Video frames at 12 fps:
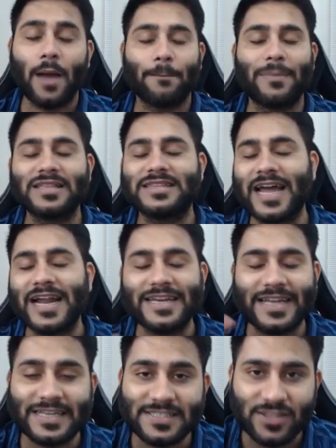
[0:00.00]
but that
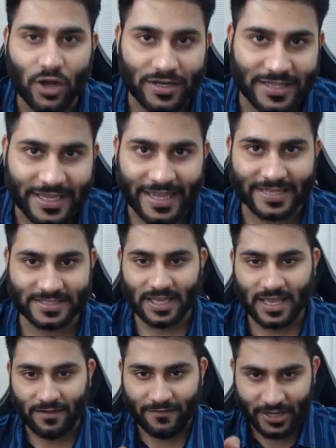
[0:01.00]
is not the case.
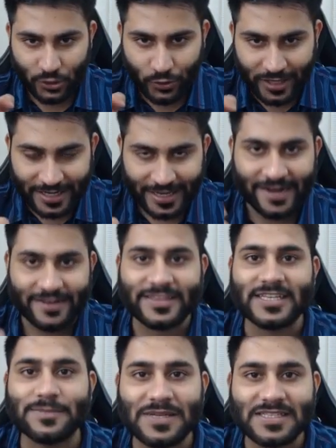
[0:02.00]
When you create
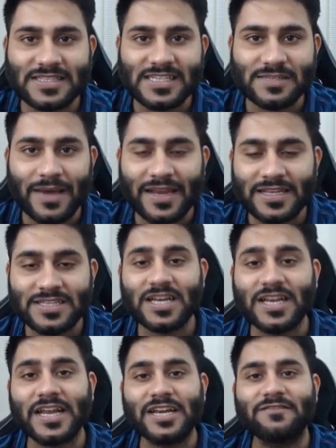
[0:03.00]
this business
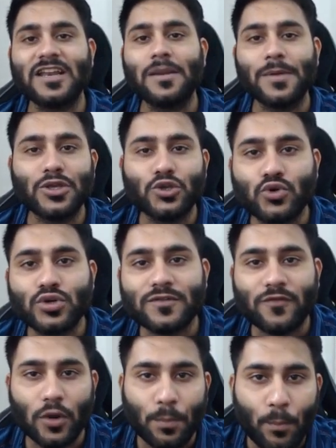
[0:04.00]
manager, it will be used
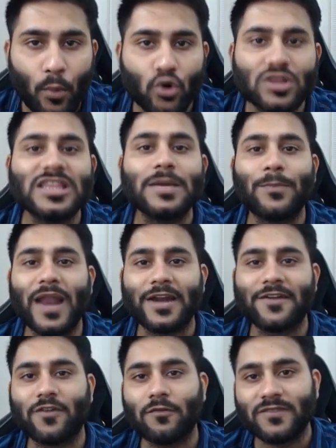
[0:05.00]
for both the
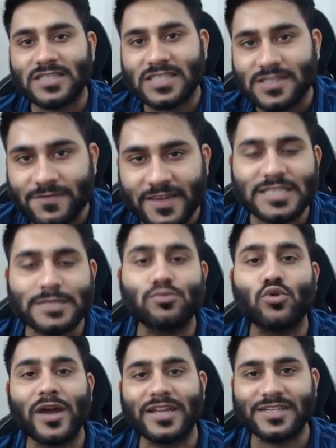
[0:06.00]
platform, which is
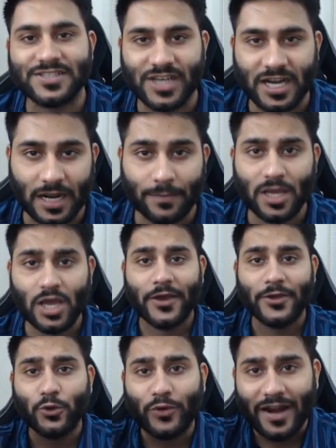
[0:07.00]
Facebook and Instagram.
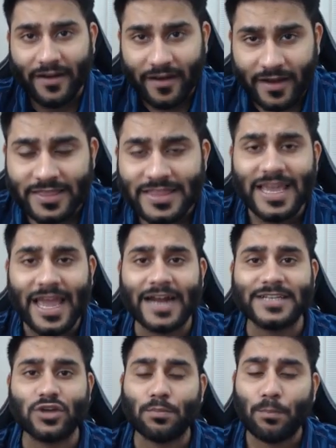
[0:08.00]
You can run the
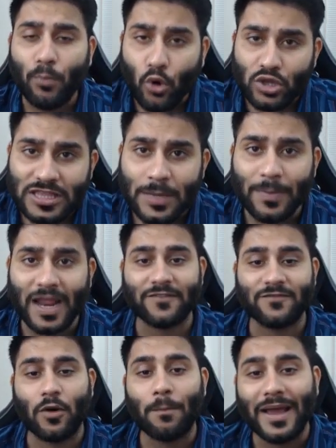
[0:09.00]
ads on both the
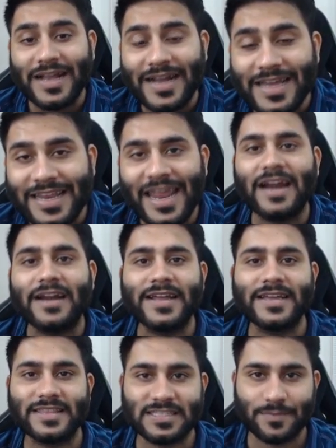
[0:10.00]
platform by
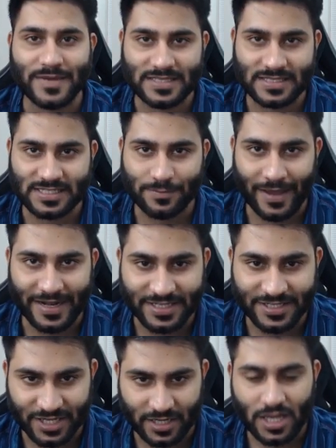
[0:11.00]
creating this business
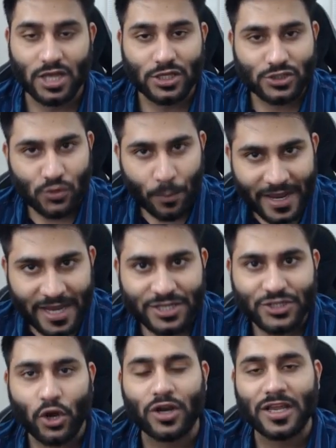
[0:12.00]
manager. So make
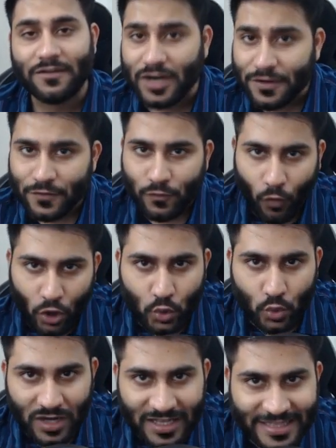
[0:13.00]
sure, even if you want
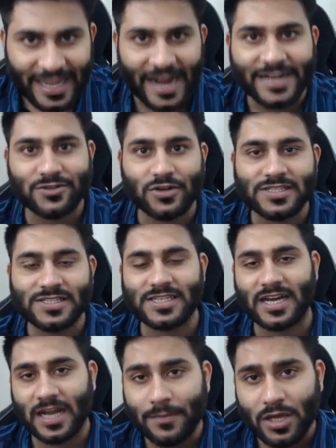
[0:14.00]
to run the ads on
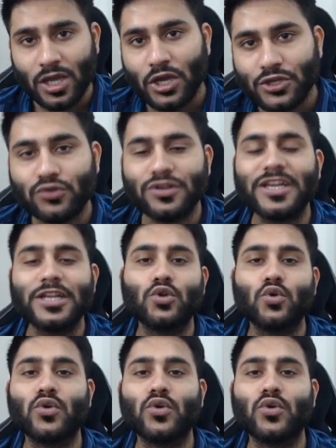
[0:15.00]
Instagram, you need to